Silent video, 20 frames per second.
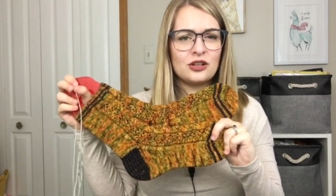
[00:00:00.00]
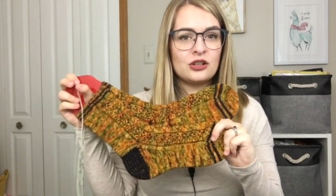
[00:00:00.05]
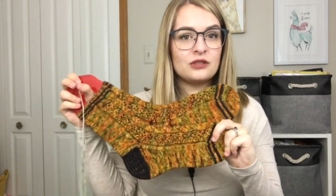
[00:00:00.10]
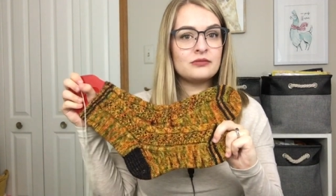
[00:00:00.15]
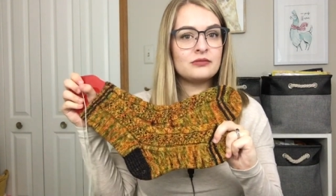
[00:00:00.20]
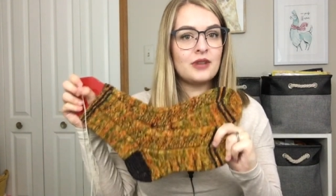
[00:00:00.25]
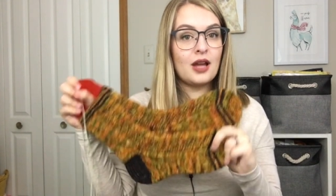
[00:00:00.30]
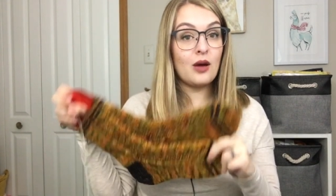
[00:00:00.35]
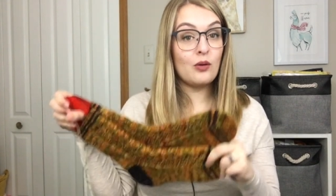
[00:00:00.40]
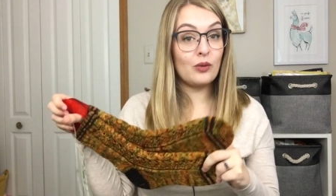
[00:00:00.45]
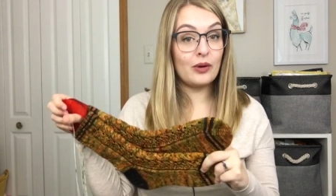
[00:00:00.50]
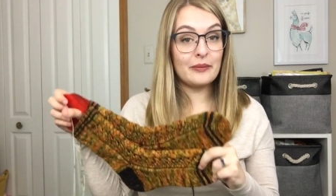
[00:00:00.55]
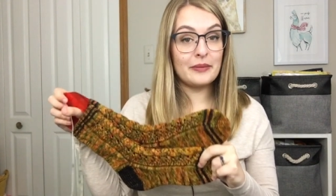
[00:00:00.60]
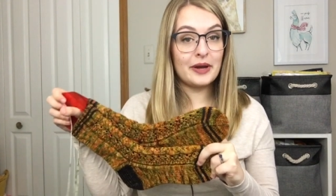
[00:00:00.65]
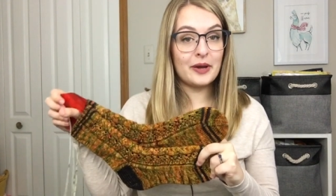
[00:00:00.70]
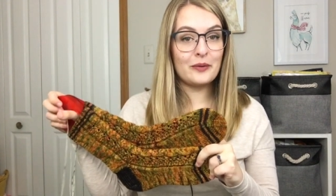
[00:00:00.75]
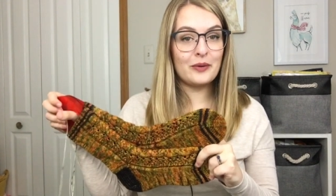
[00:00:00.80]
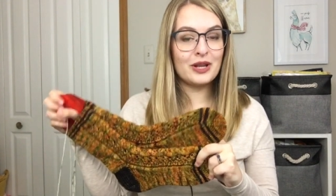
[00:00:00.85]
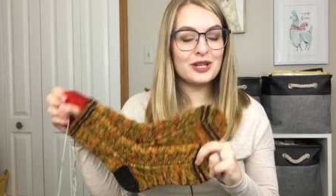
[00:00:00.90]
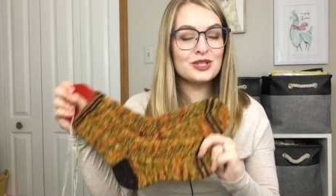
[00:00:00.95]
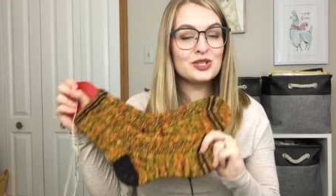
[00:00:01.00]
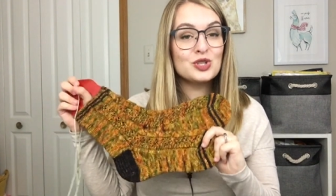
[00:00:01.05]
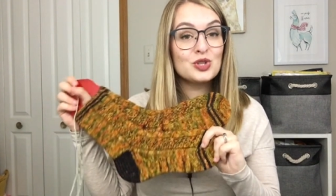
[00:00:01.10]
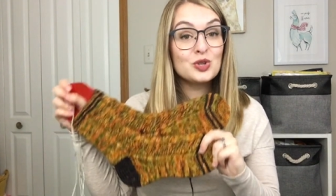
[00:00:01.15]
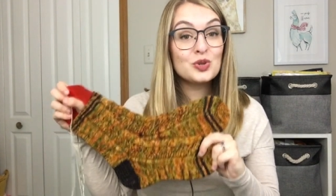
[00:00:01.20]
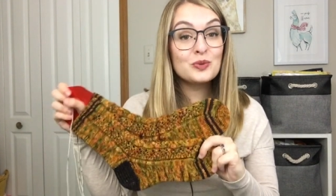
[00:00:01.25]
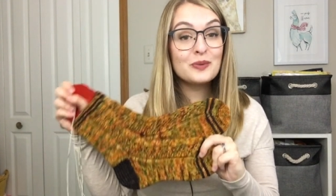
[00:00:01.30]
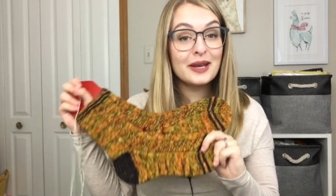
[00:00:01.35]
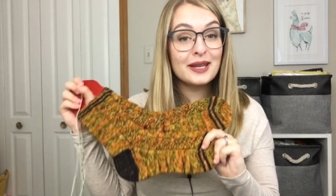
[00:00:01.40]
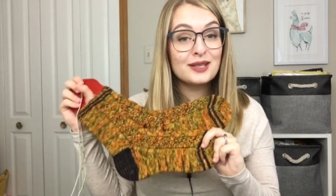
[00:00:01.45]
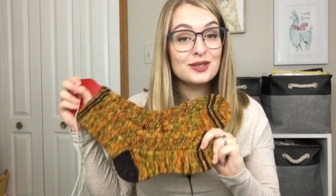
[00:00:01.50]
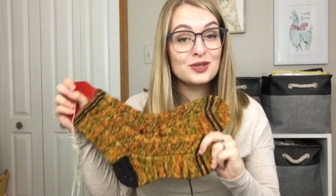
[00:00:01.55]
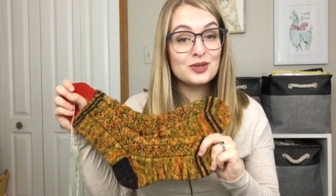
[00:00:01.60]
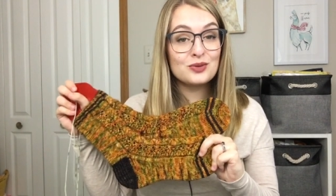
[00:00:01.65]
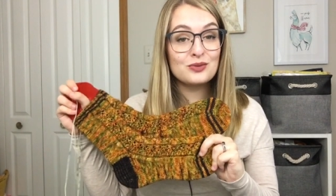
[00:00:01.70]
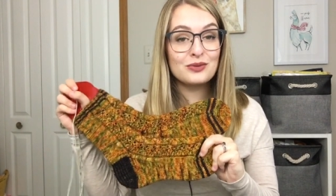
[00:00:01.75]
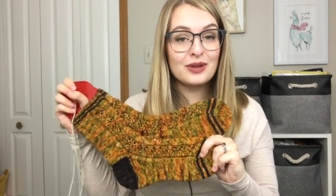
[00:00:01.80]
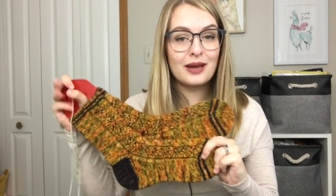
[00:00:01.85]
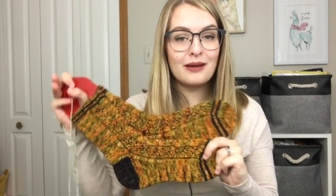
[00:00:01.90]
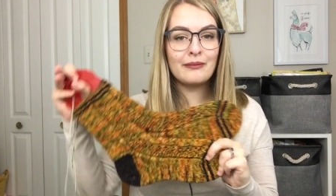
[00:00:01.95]
or not 1x1,
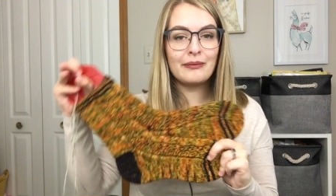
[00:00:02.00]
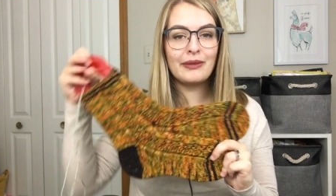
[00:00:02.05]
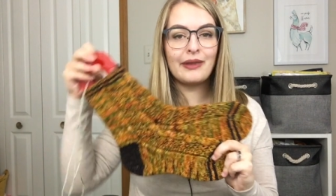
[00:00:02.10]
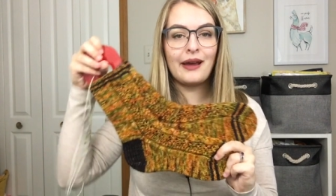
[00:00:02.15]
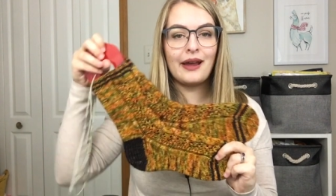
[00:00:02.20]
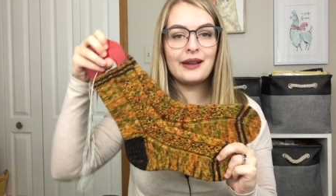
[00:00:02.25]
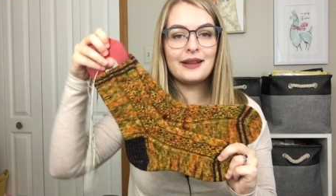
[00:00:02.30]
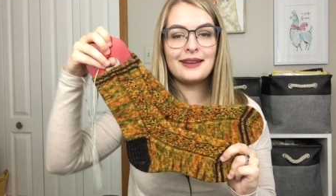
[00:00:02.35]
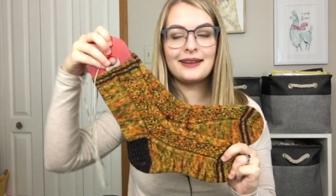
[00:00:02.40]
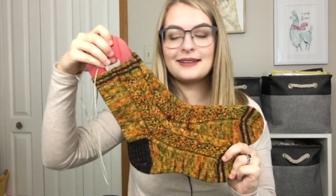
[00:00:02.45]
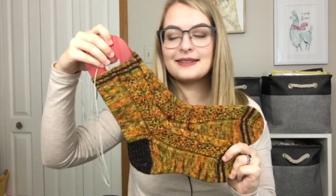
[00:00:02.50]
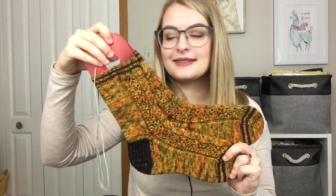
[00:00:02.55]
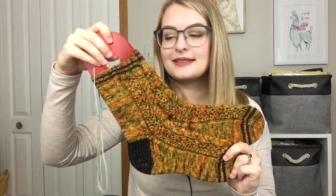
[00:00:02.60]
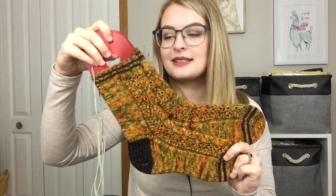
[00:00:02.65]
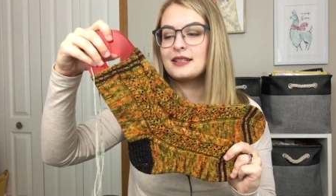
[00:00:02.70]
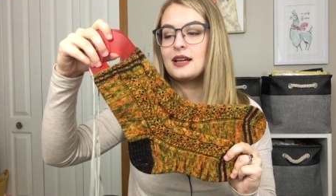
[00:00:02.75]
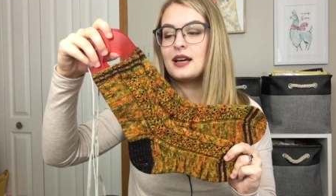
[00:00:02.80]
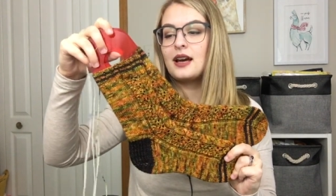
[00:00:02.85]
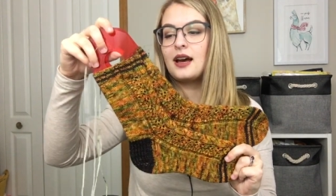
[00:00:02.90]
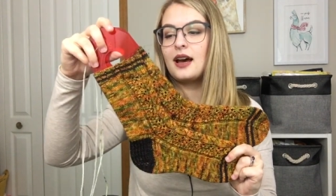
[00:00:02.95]
2x2 rib that is